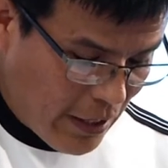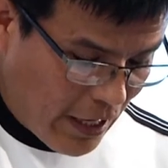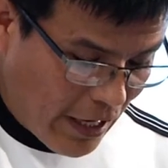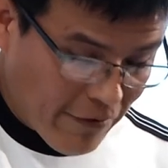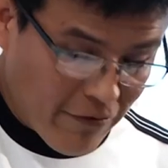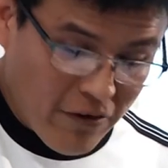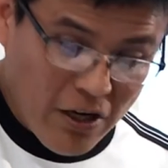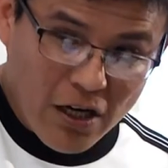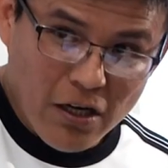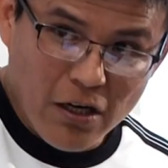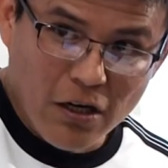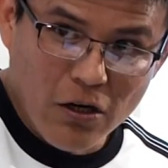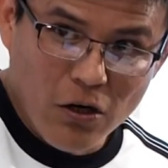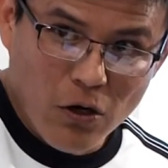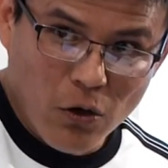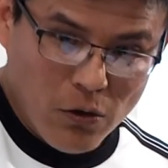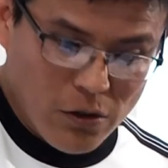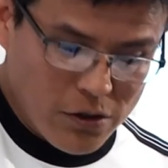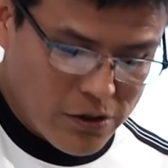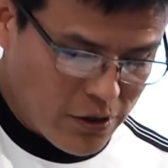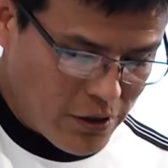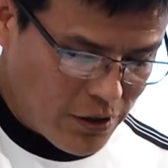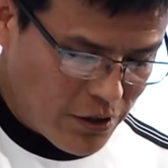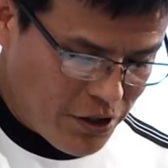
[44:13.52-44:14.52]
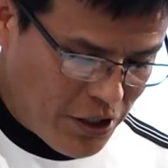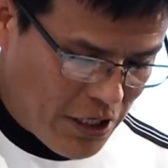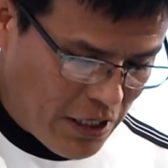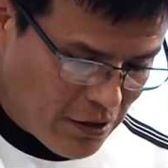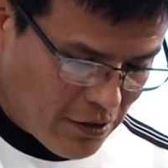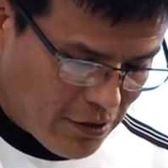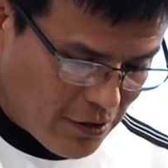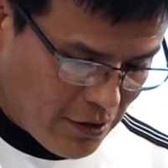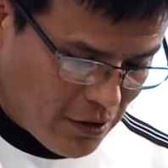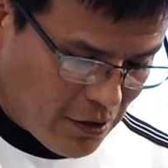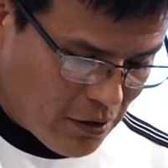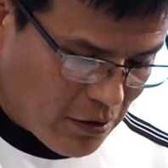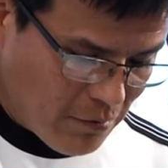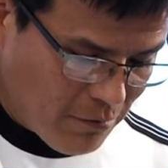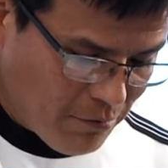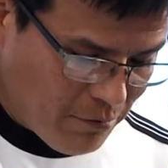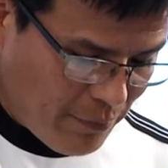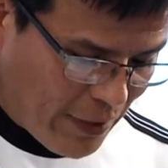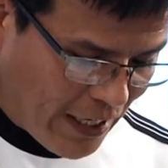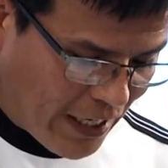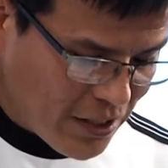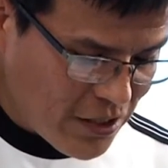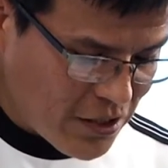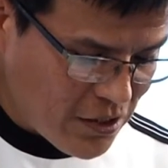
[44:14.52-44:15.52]
I've got to coax her gently,
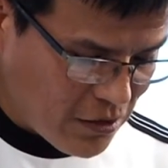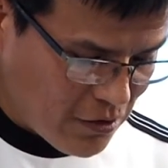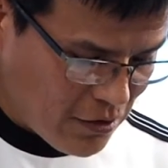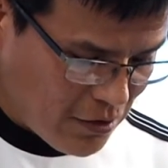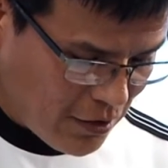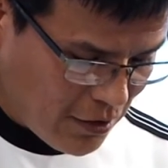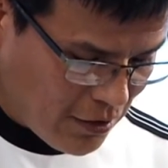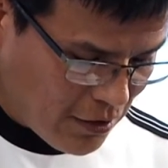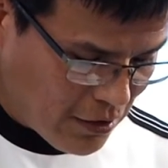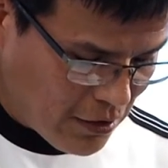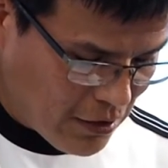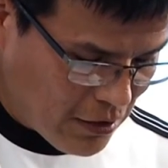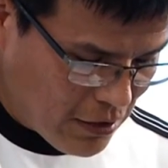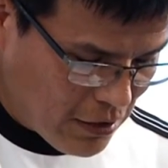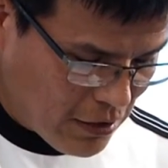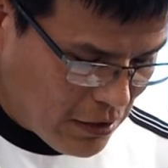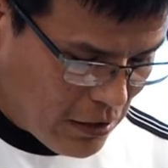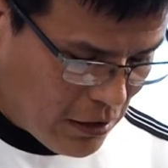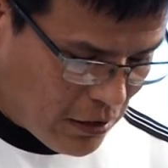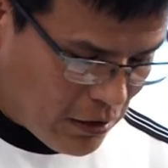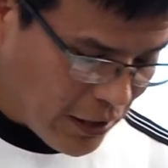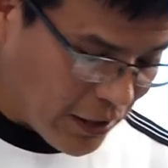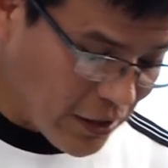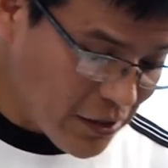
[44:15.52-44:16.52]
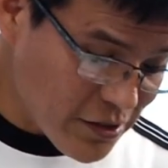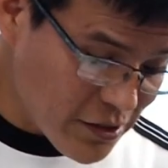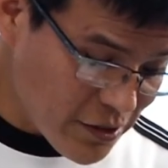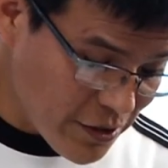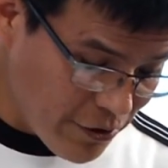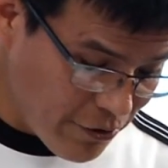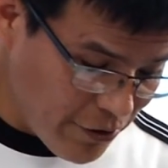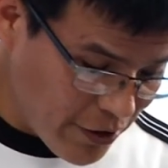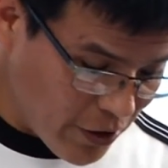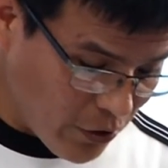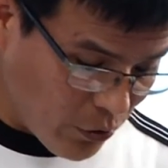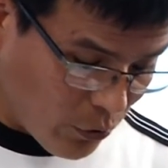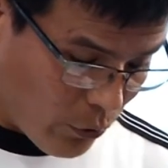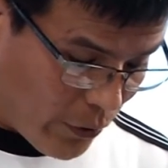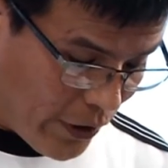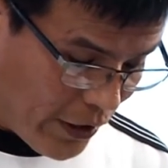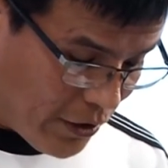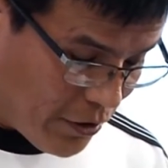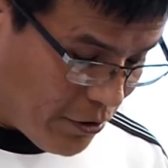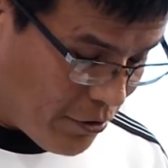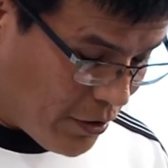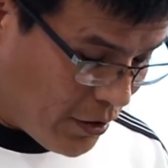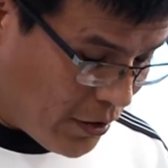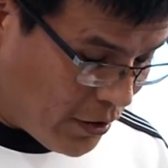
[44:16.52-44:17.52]
patiently, like stealing a
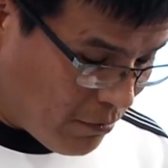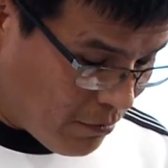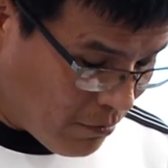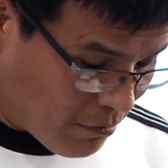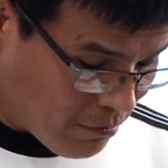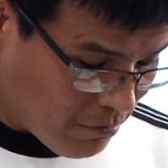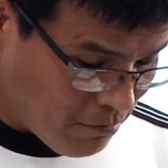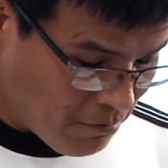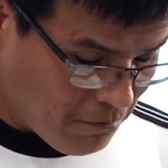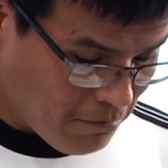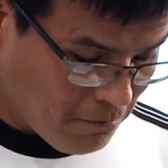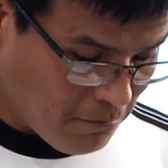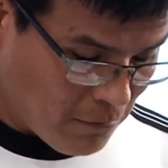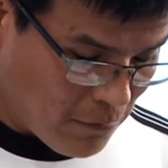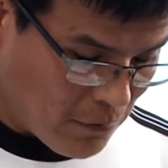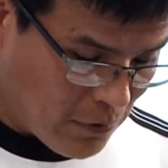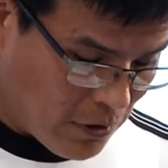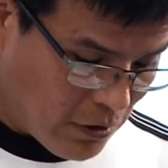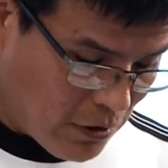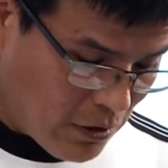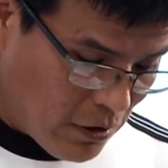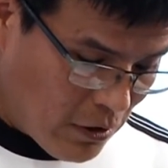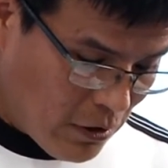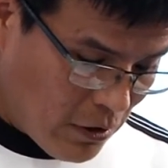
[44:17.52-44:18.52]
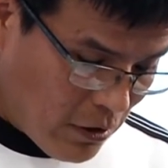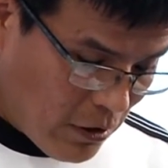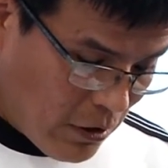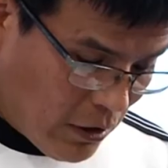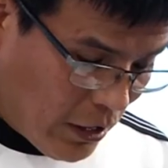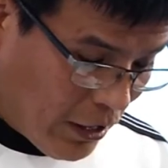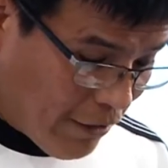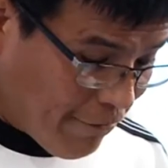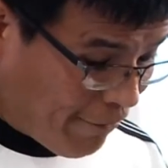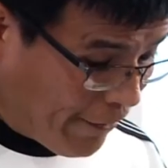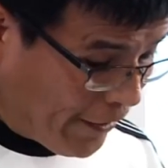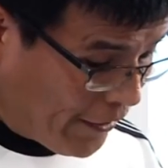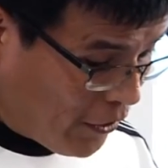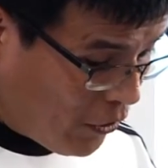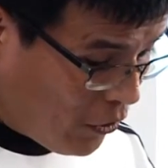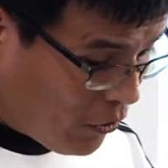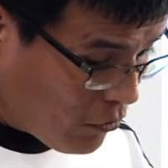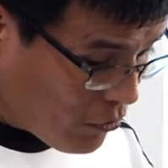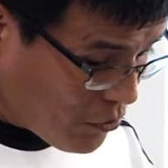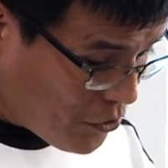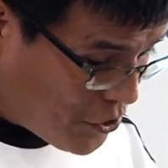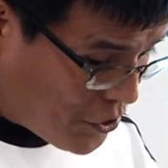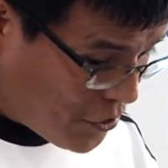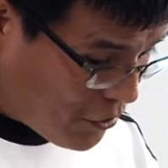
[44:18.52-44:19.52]
wet dream. If I
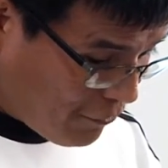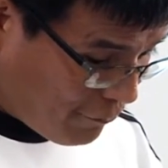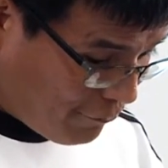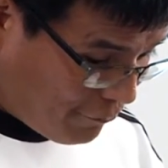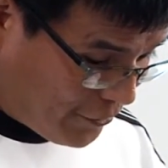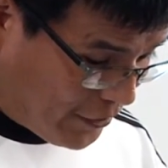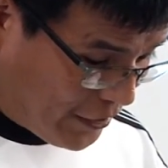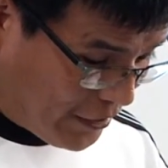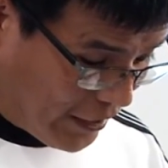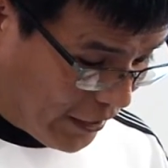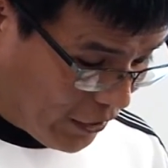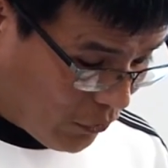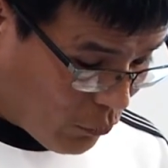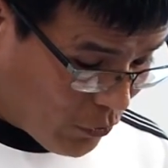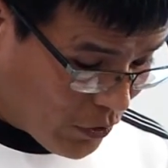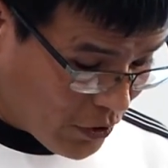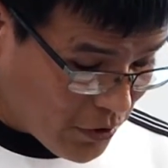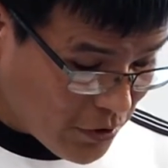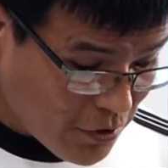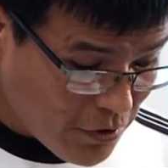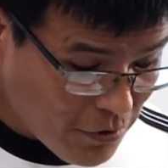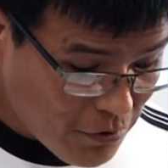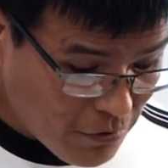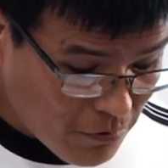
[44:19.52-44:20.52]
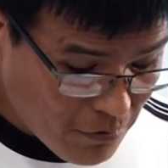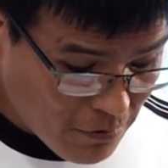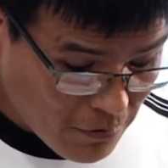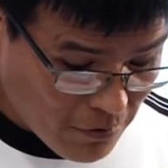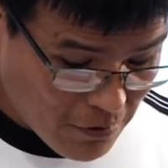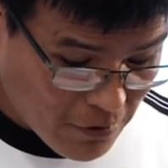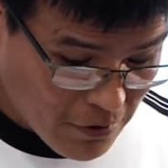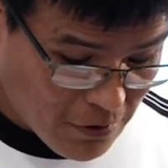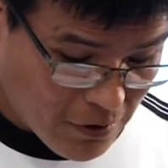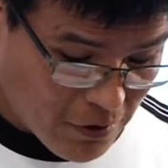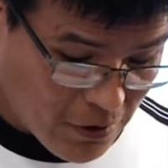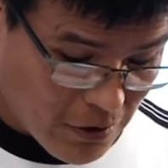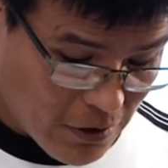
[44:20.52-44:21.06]
don't, she'll flee like one too.